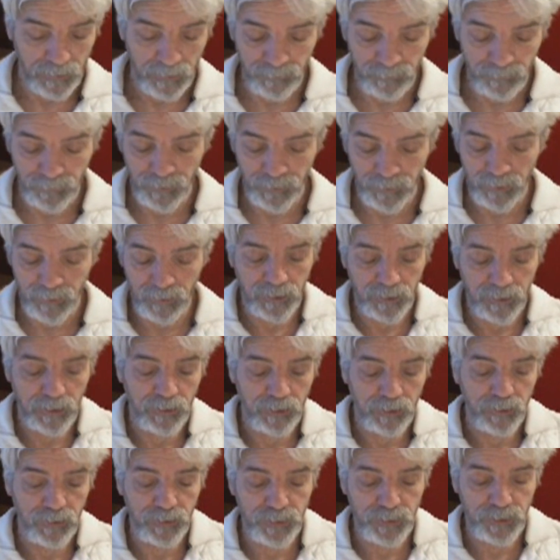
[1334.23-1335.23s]
If we look
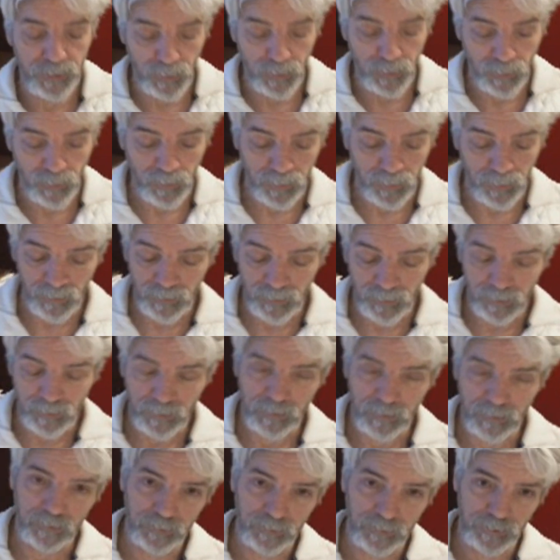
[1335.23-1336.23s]
at Joel
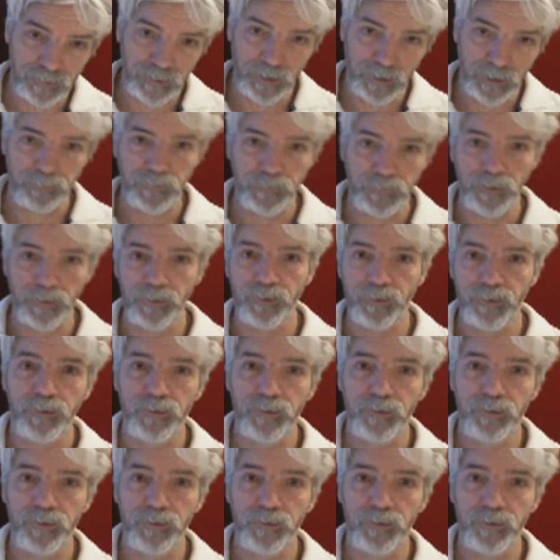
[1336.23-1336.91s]
chapter